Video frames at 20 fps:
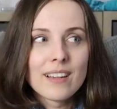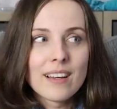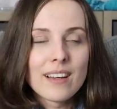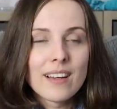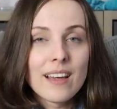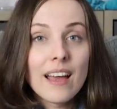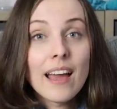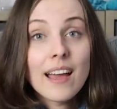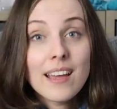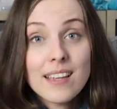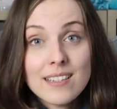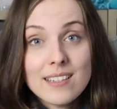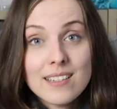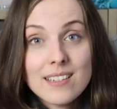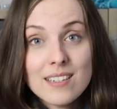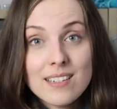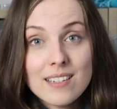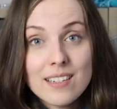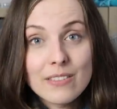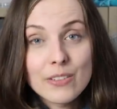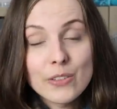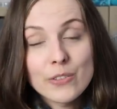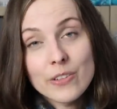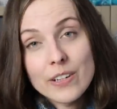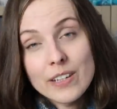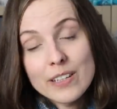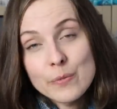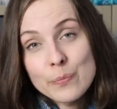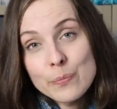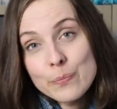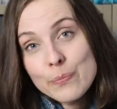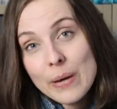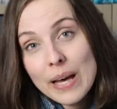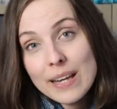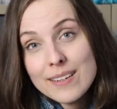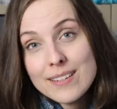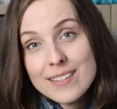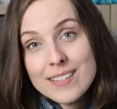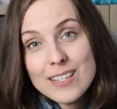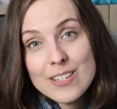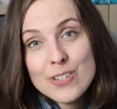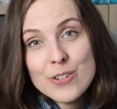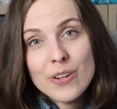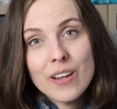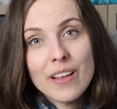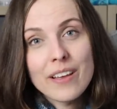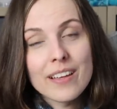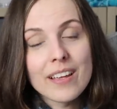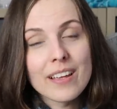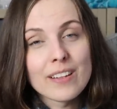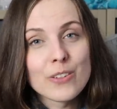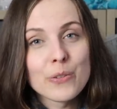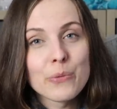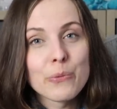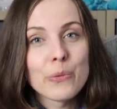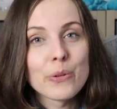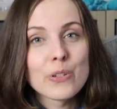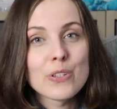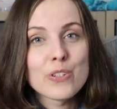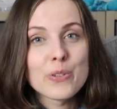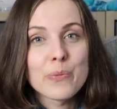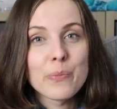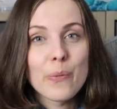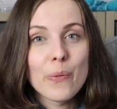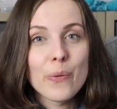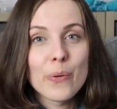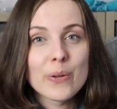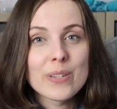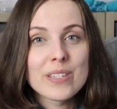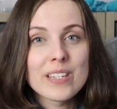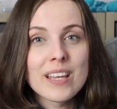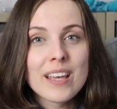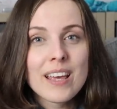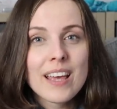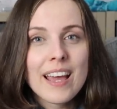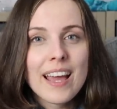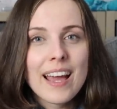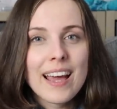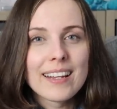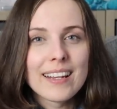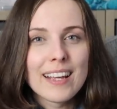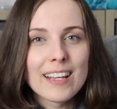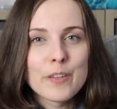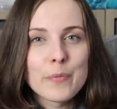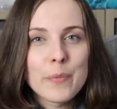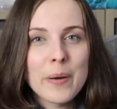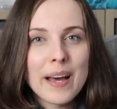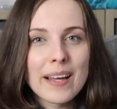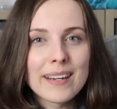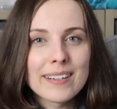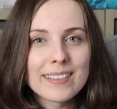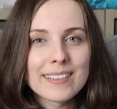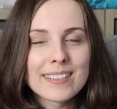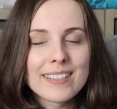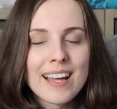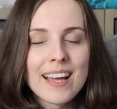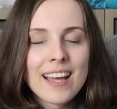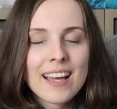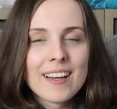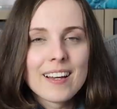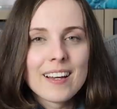Uh, and if you find patterns that you like and you want to support and get a pattern,